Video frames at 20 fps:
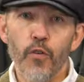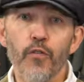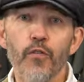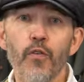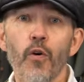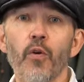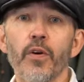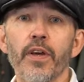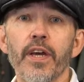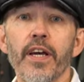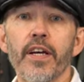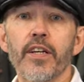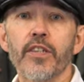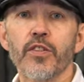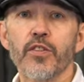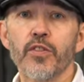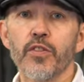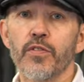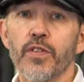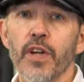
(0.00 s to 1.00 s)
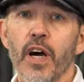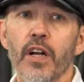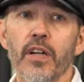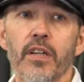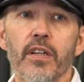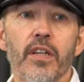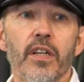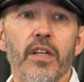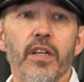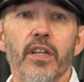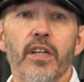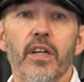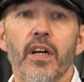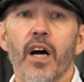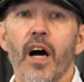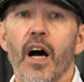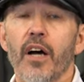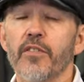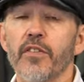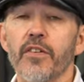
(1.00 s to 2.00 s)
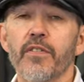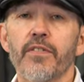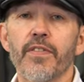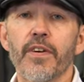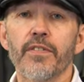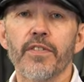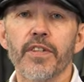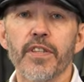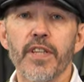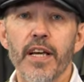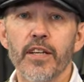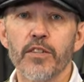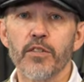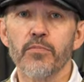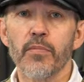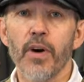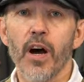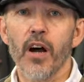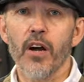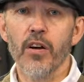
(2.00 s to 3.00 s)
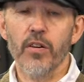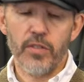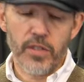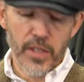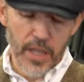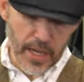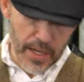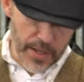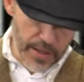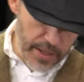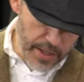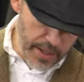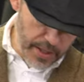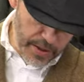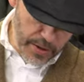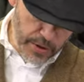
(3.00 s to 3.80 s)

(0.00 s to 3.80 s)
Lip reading: 4 years, you've done 150,000 miles and the